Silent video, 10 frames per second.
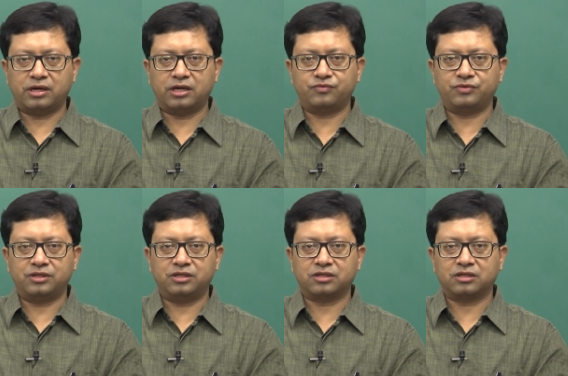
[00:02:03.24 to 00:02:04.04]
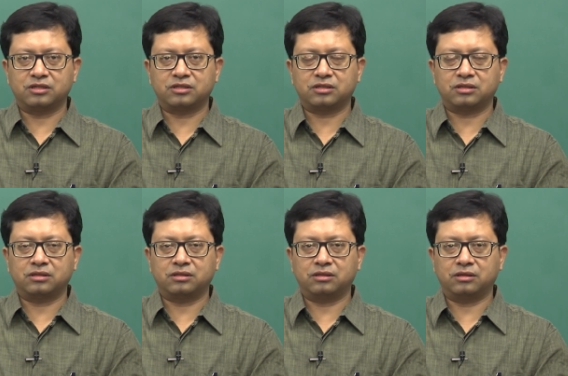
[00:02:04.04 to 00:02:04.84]
as we discuss
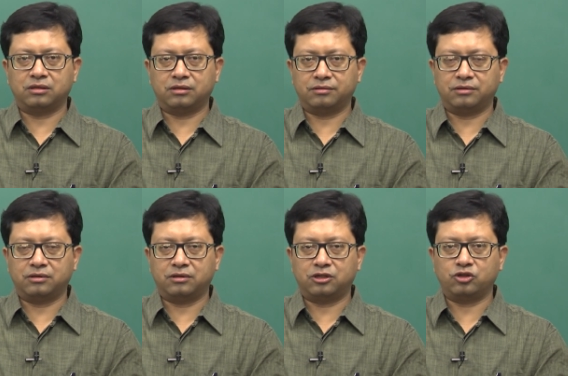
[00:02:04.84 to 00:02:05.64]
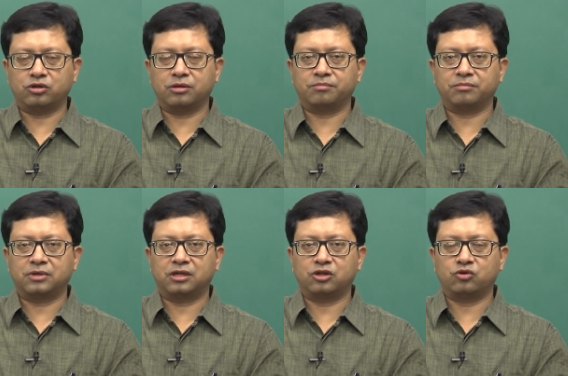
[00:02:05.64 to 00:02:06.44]
the
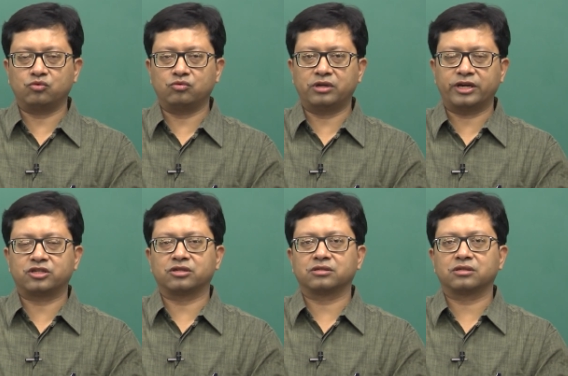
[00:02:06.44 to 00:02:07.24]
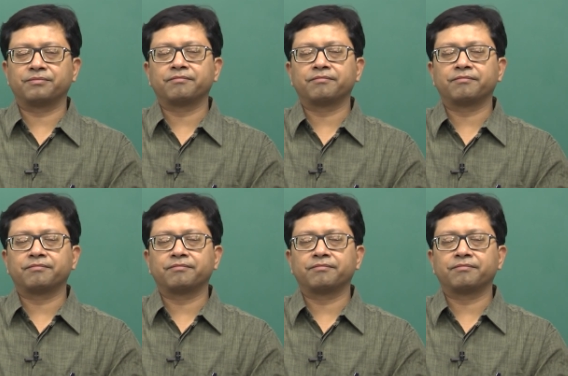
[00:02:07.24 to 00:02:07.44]
TQM2 lectures.